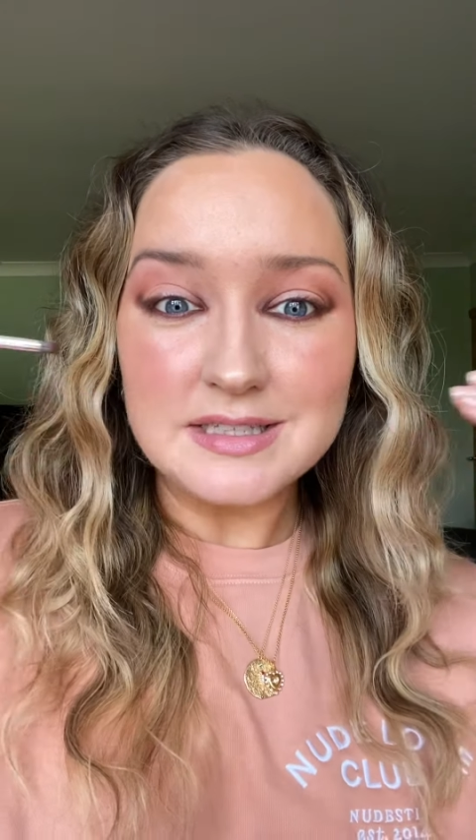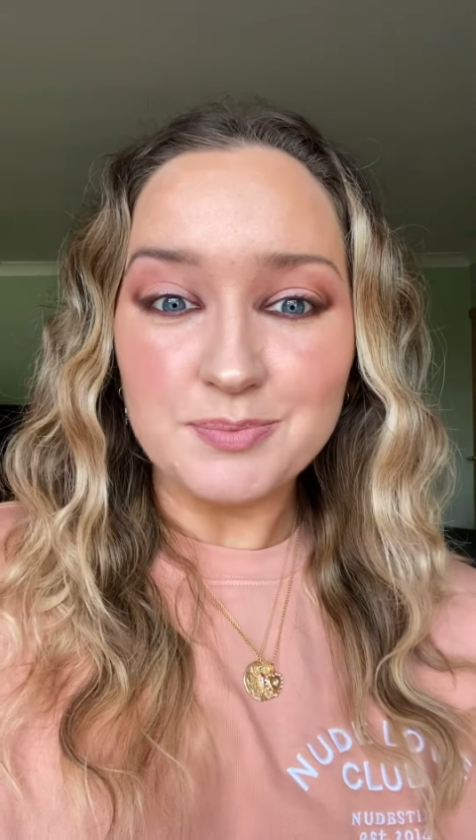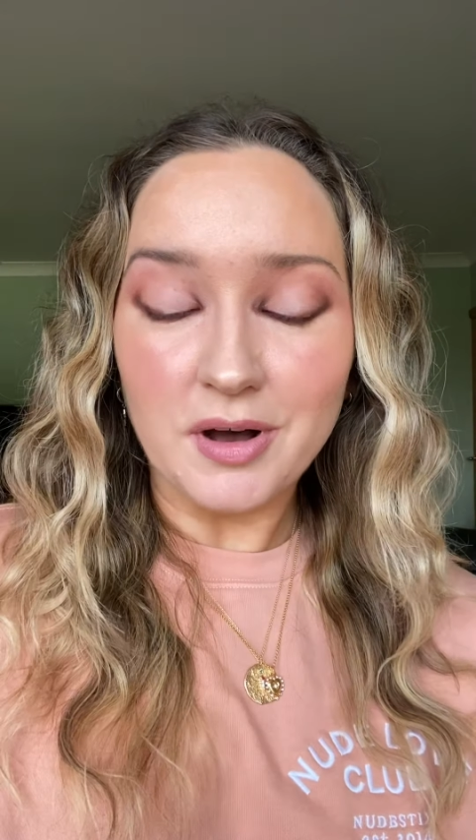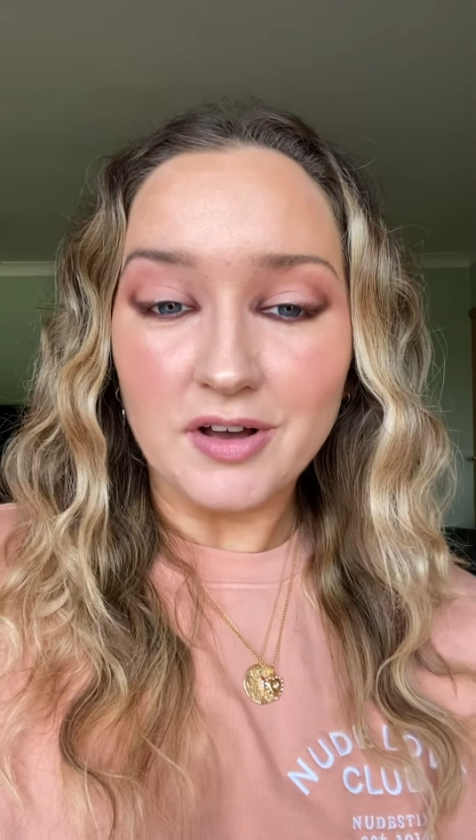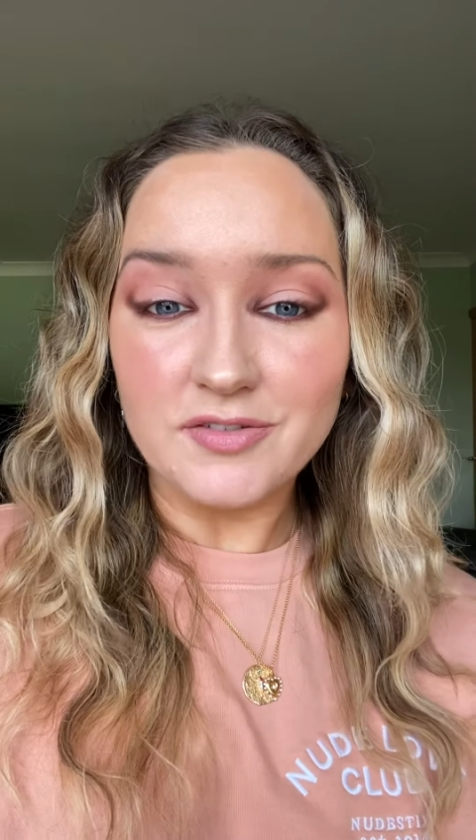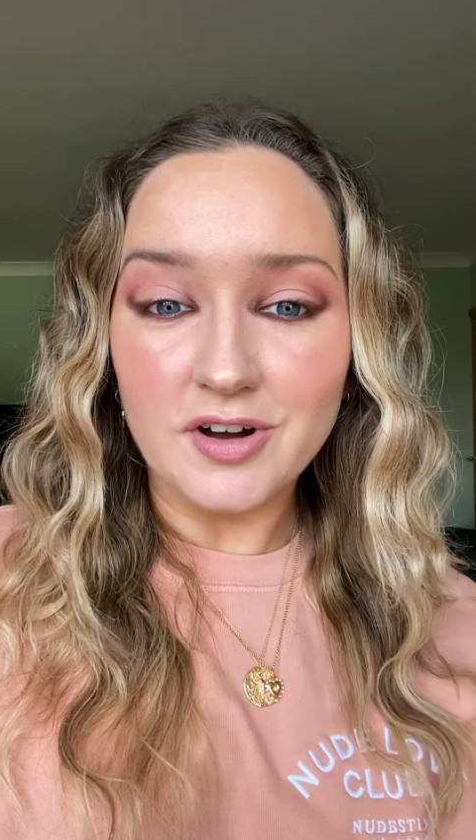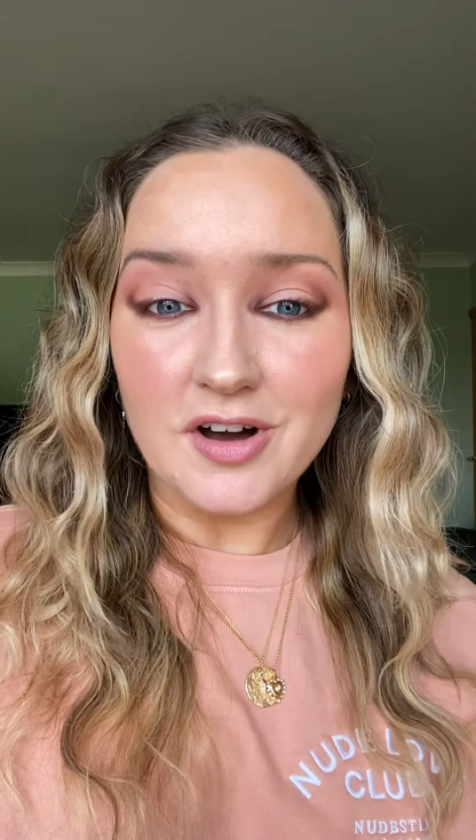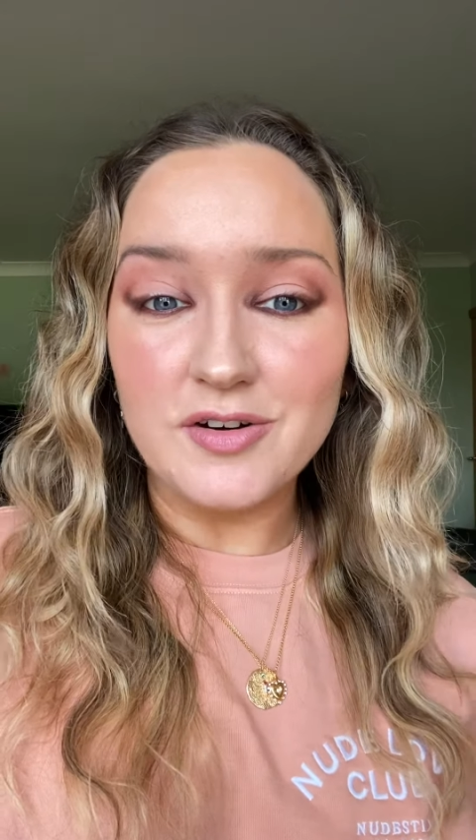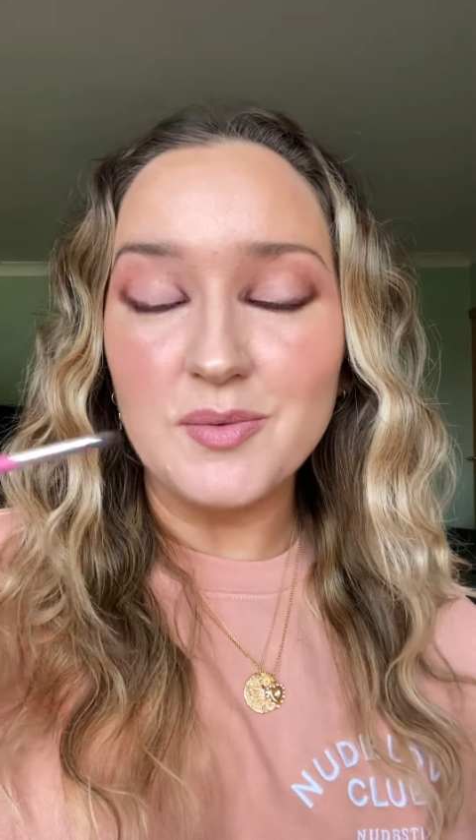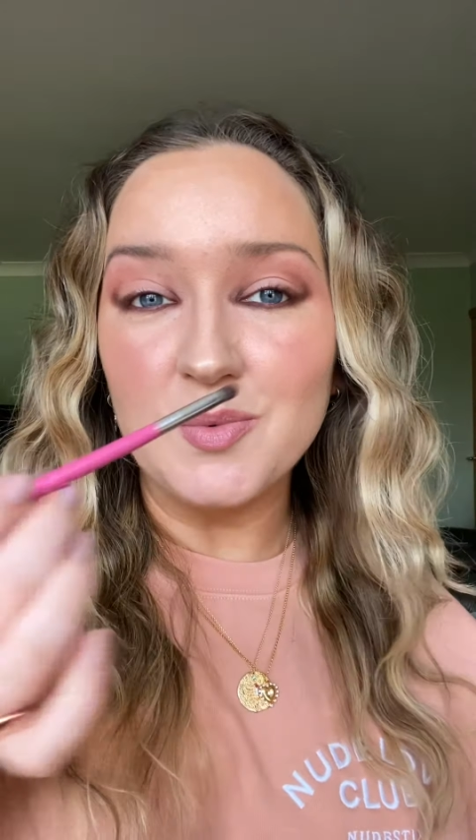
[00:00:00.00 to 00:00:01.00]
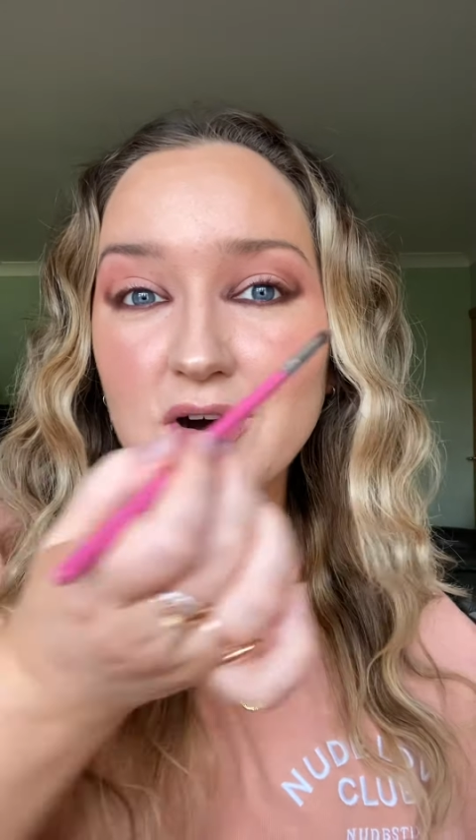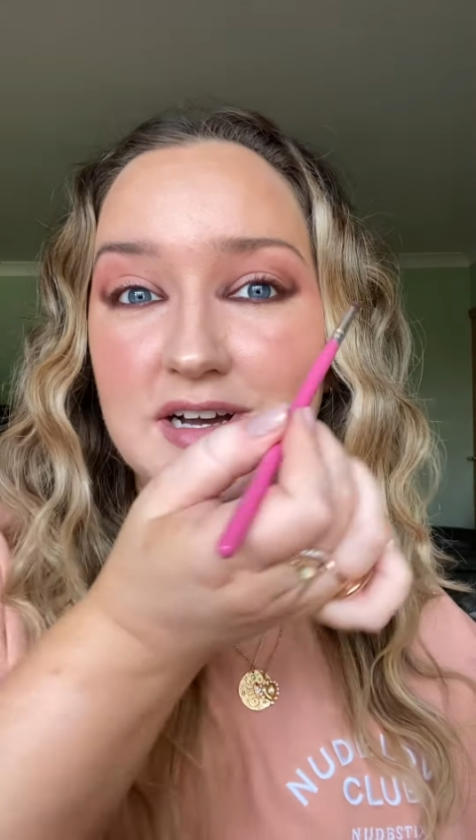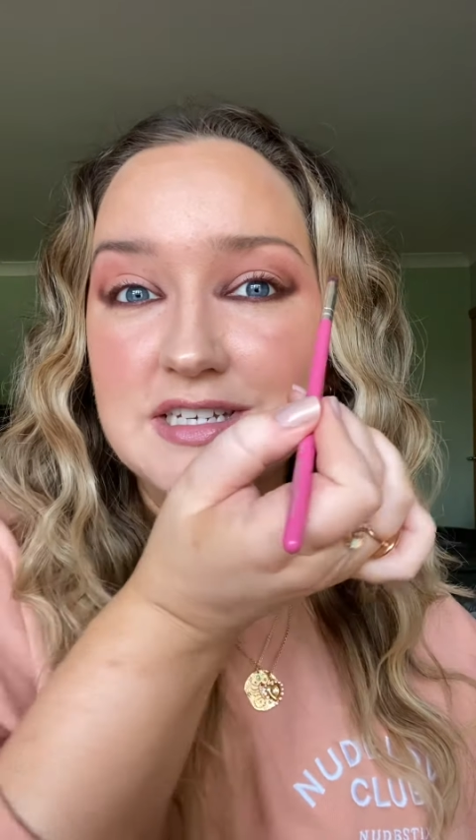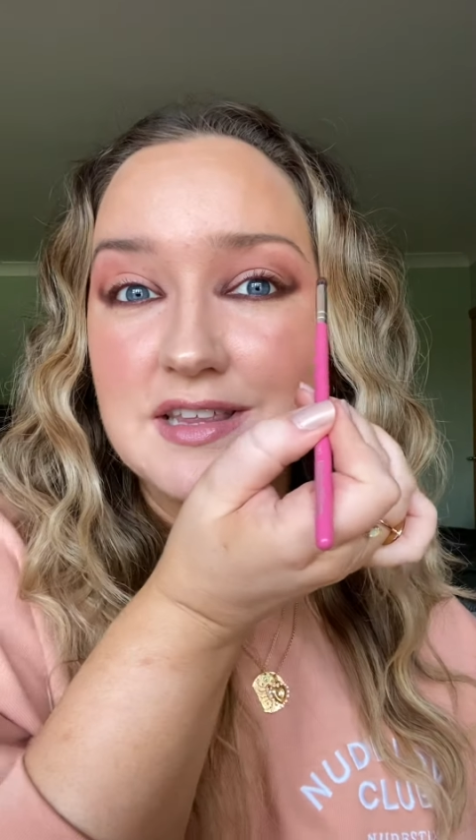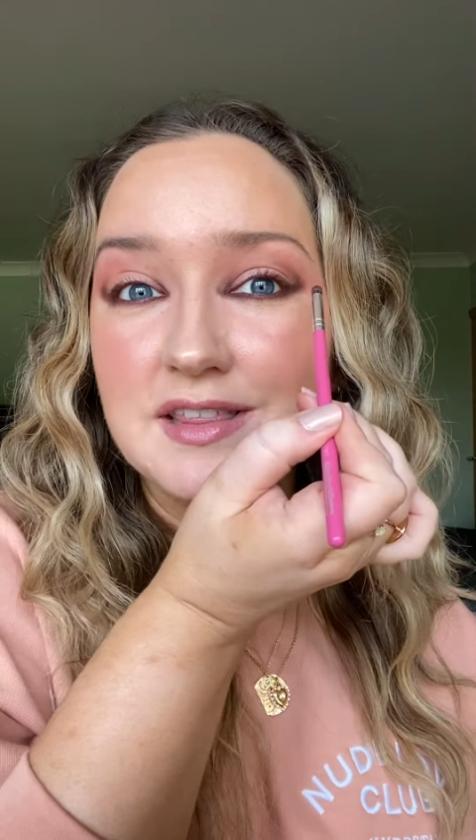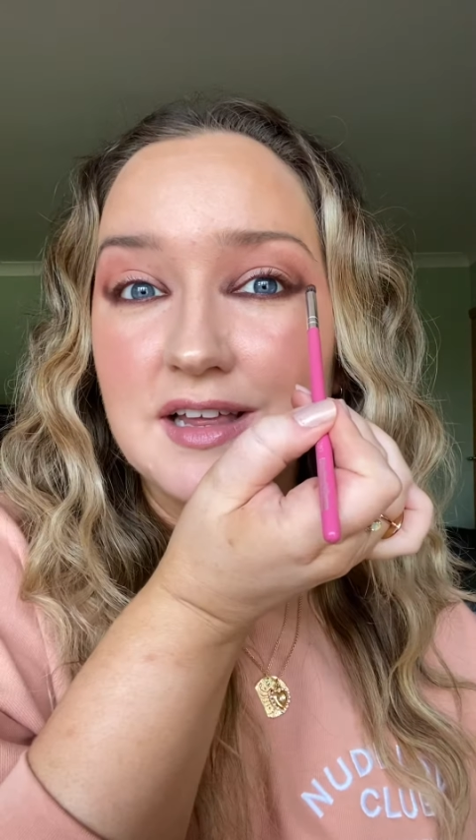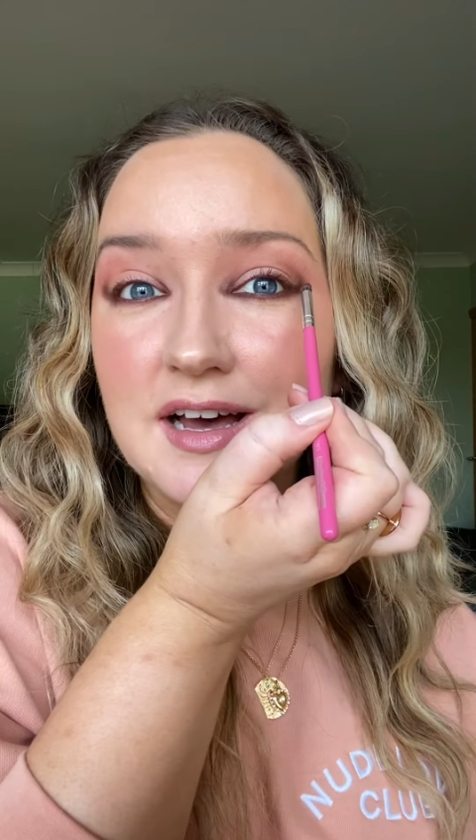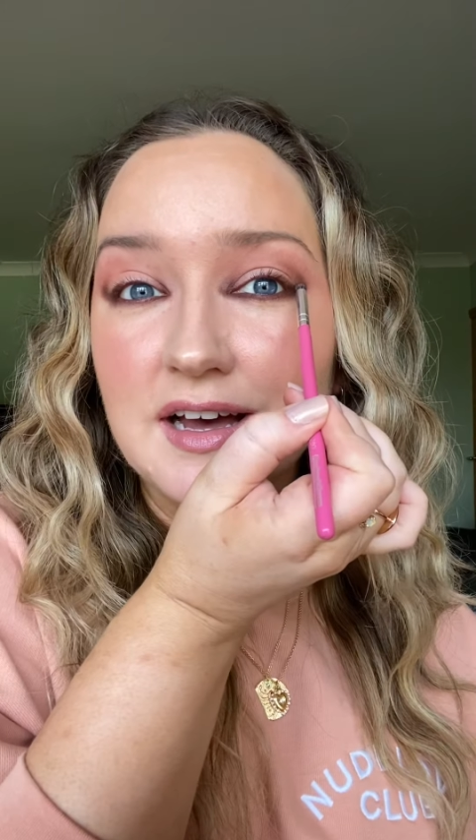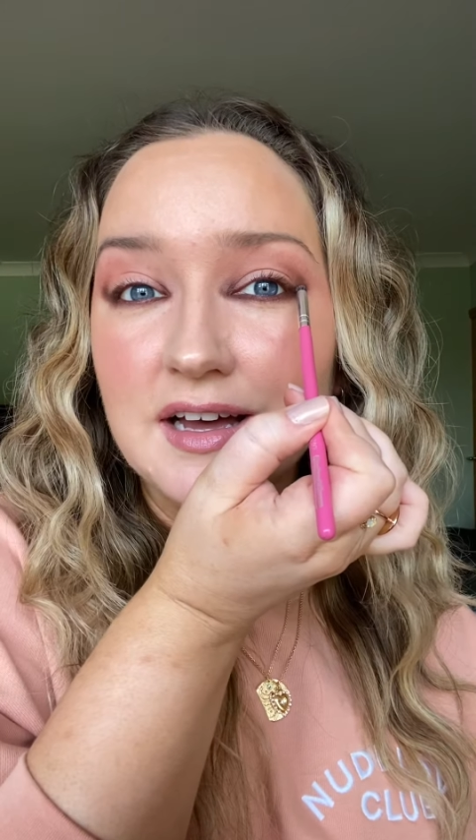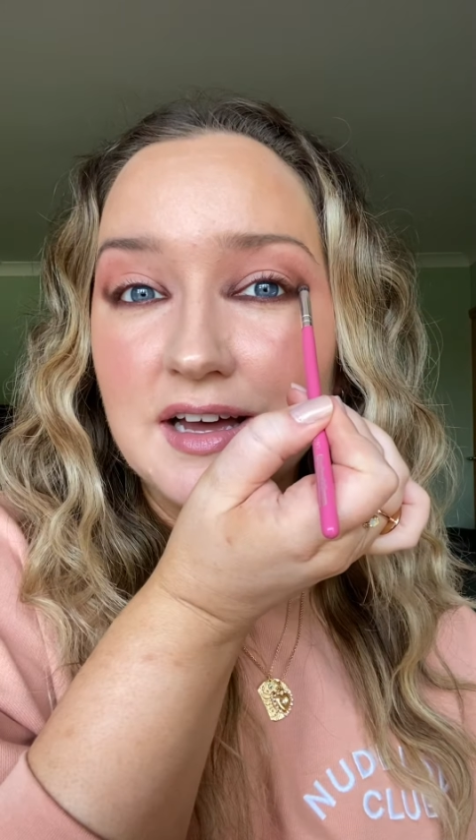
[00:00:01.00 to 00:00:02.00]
but I've gone wider than that.